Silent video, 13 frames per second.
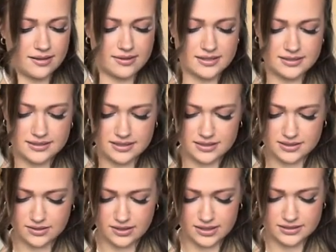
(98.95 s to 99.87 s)
This is in a
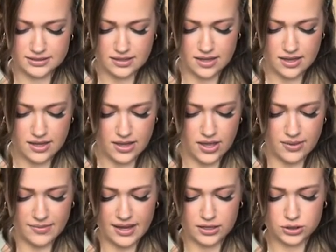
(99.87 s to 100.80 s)
size
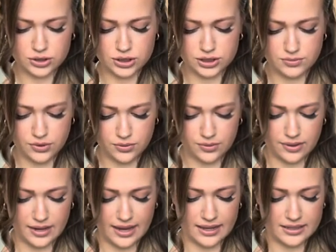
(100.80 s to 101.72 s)
extra small,
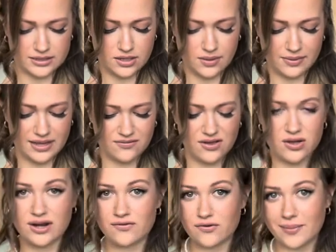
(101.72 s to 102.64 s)
and I believe I got
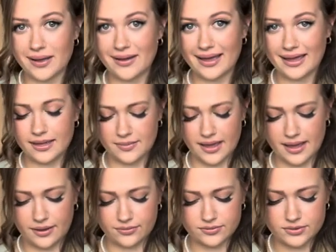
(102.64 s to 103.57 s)
it for about
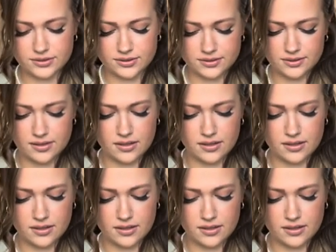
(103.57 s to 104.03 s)
£8.